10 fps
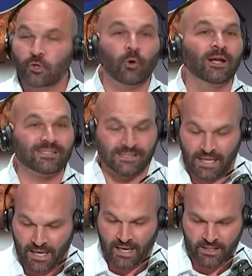
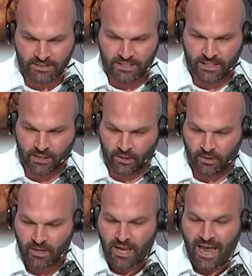criticized
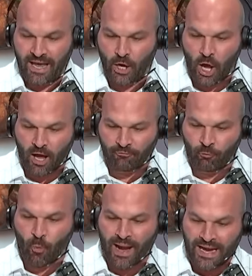here and oft
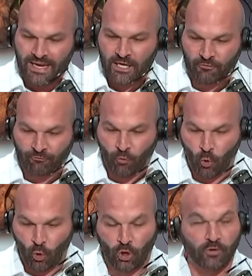waited
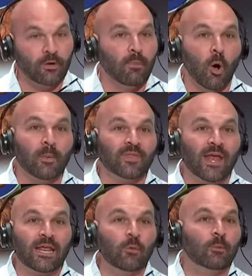for the moment
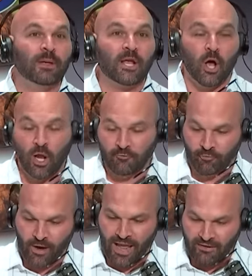that he would be gone
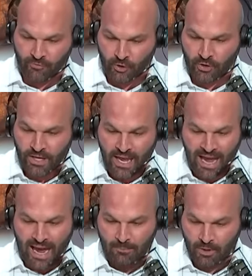forever.
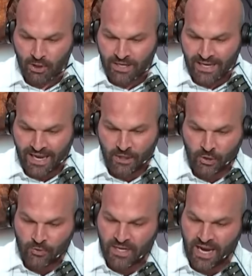I'm looking at
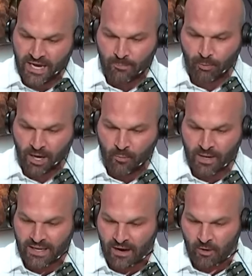you, Danny
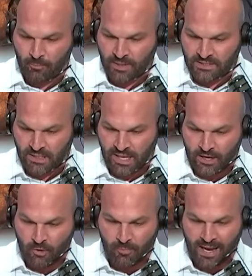Braywick, Garrett
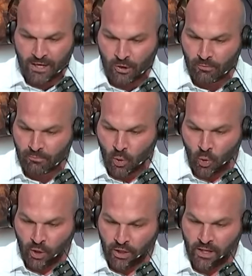Pizzolatto, Michael
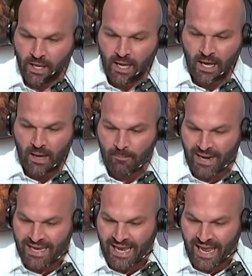Moore,
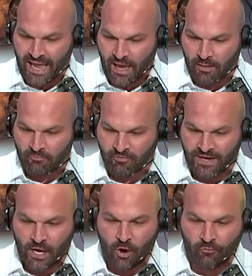Mike M.,
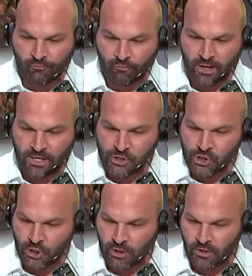Vino
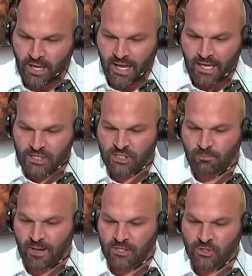Frazier,
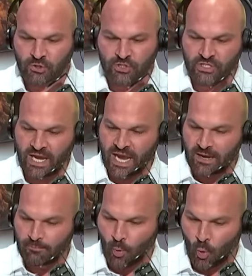Spencer
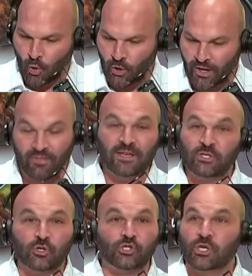Sanborn.
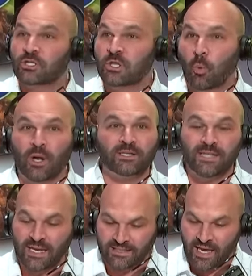These are just the ones
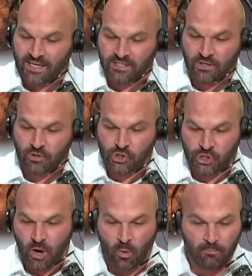that texted the
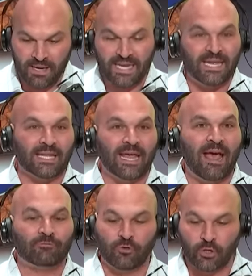show immediately
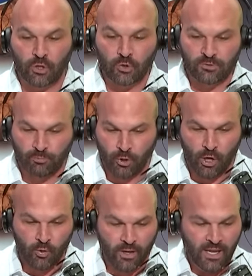after the news
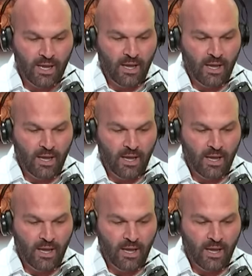broke